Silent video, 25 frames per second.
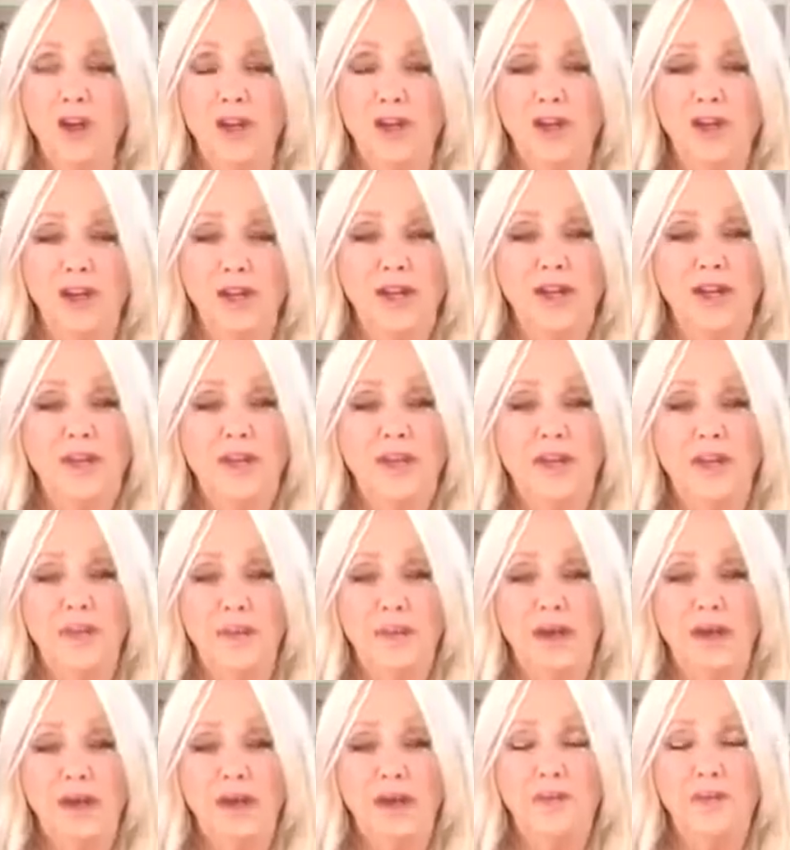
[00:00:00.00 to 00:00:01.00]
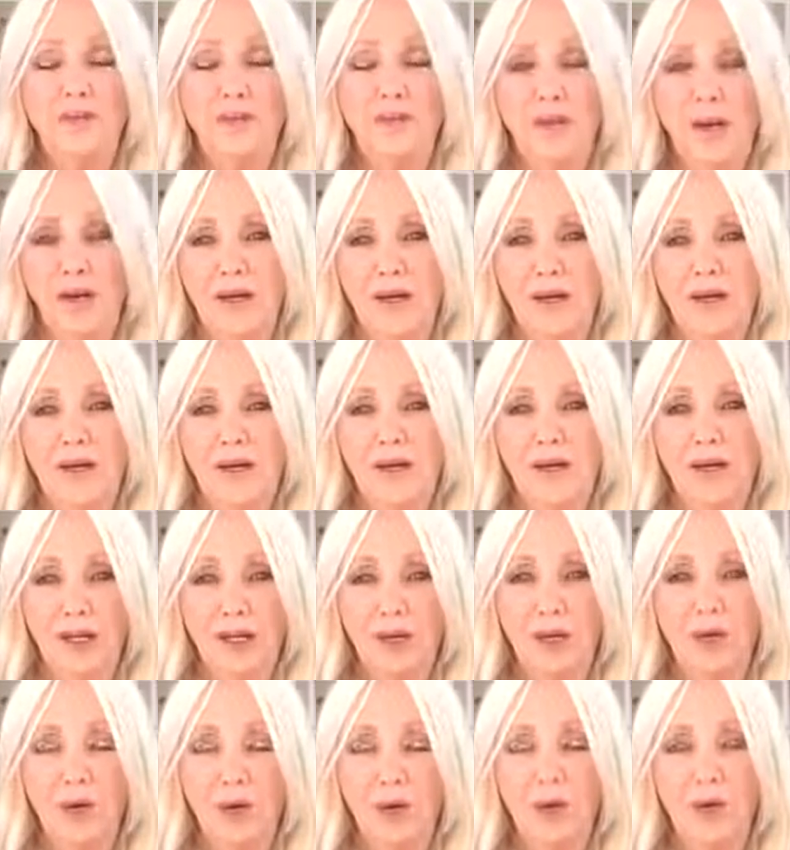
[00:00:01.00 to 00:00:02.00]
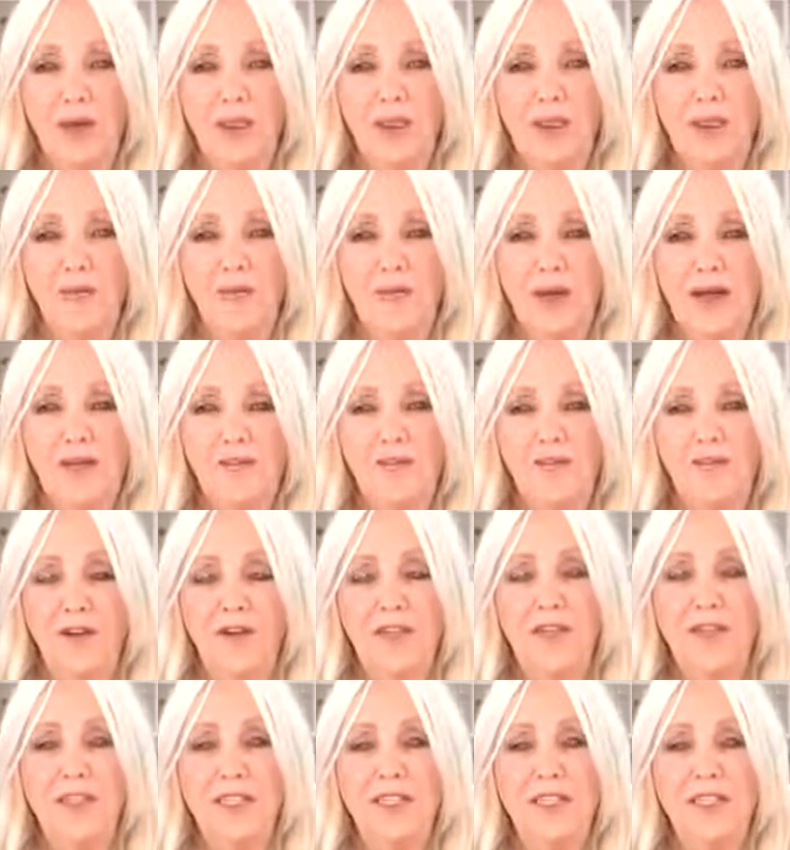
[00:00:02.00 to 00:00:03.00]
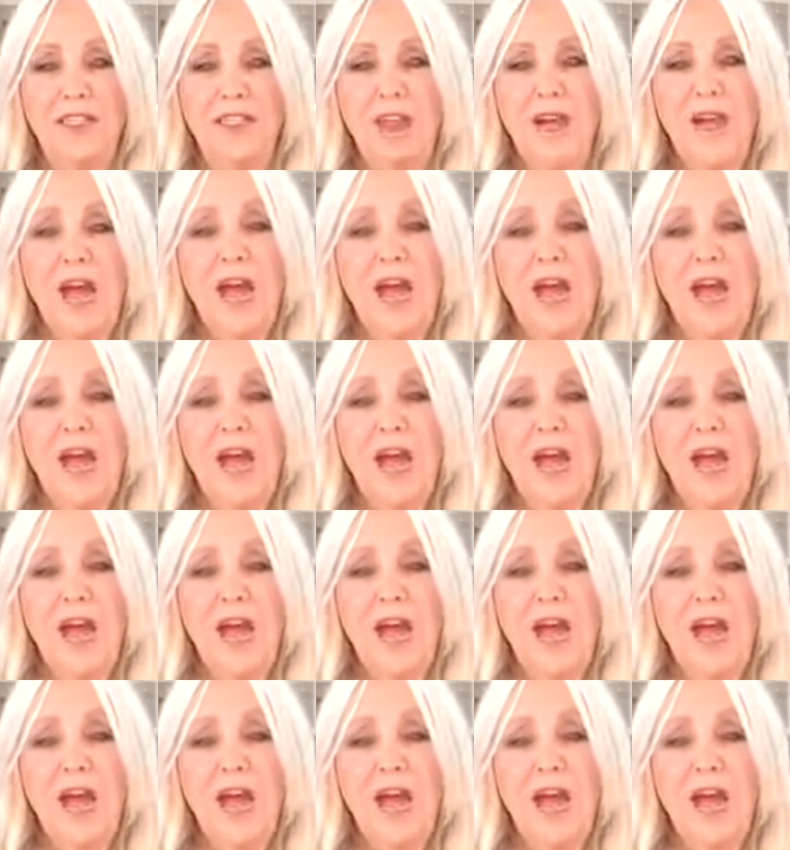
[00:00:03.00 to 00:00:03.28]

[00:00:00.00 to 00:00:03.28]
fill in the amount of money that you want to manifest,